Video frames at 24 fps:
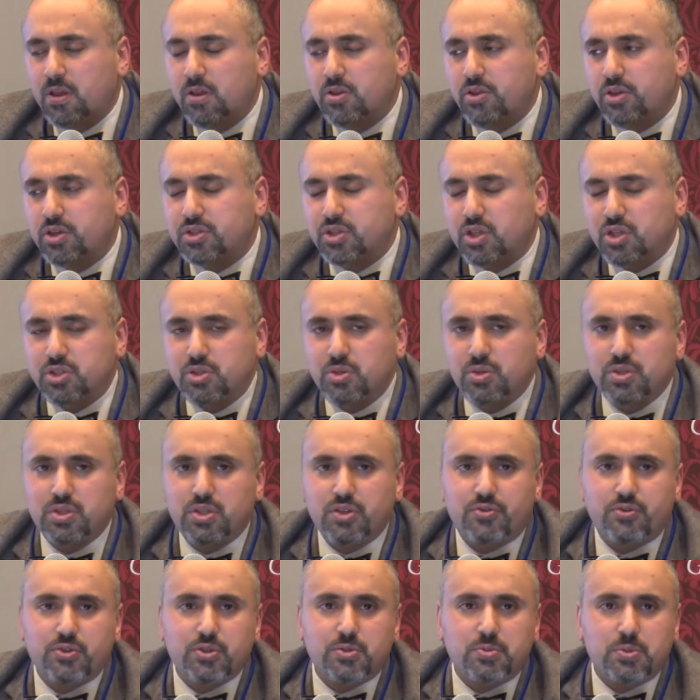There's also a
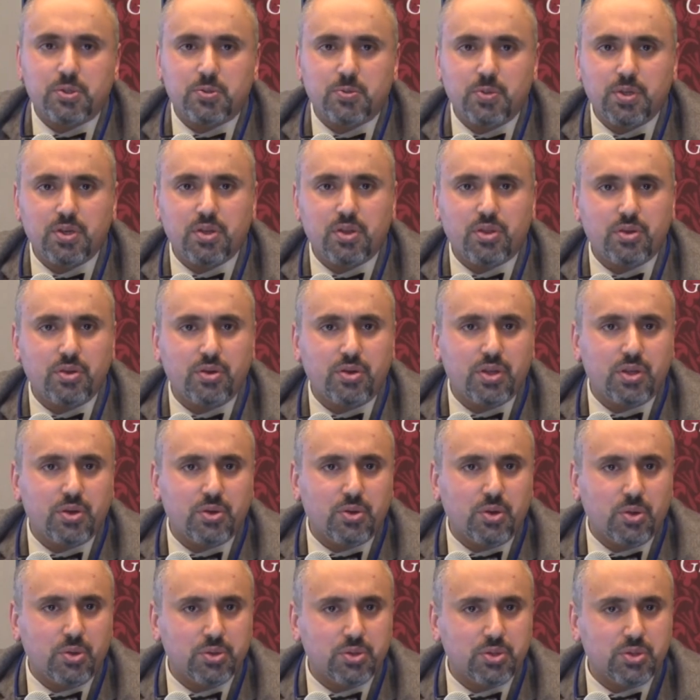difference between a
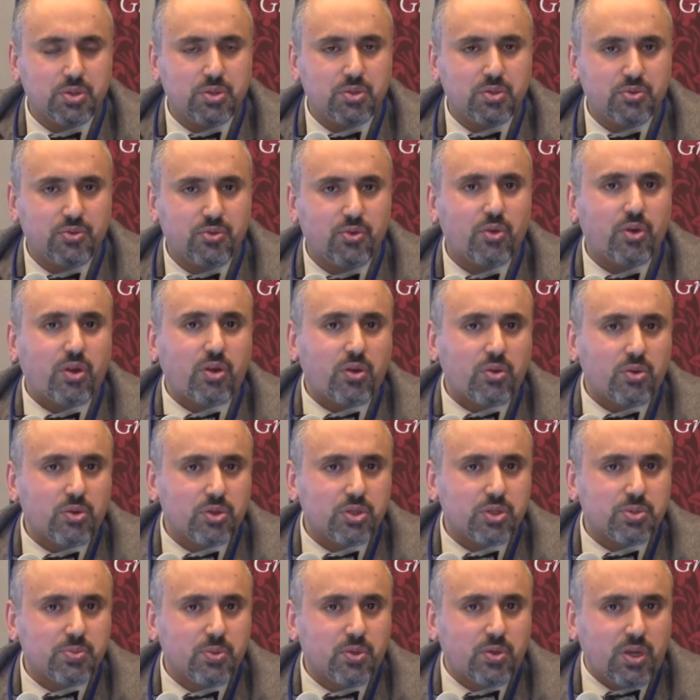30-year-old,
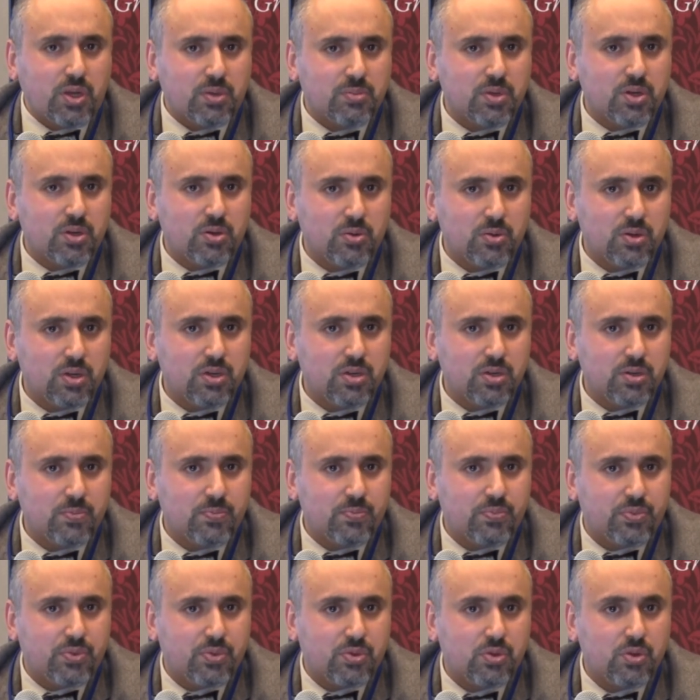40-year-old smoking marijuana
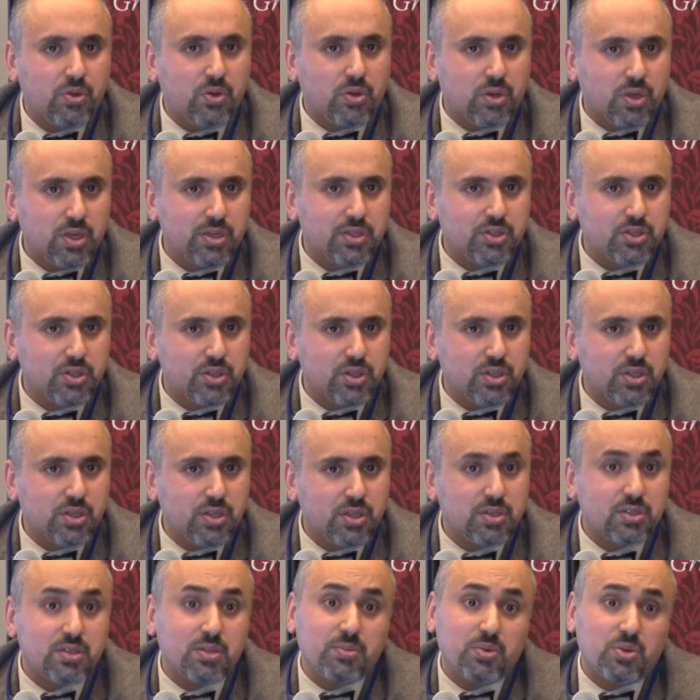occasionally
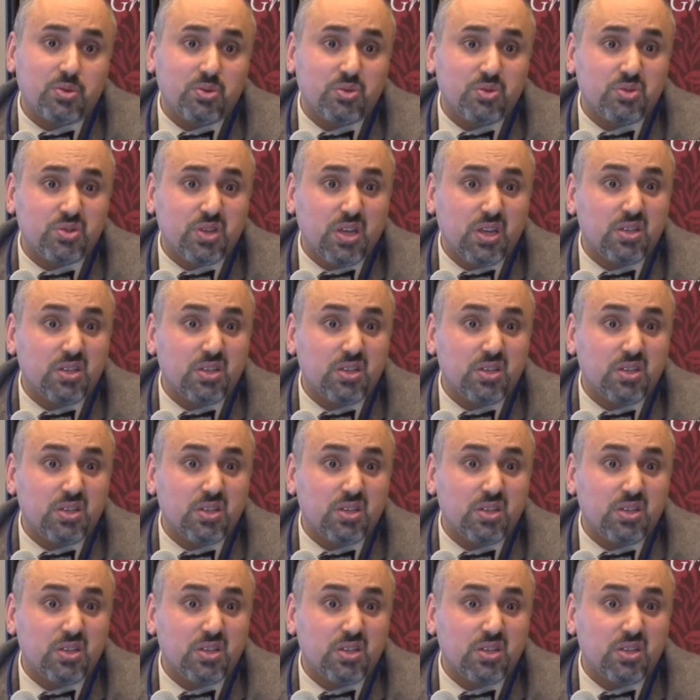and someone who's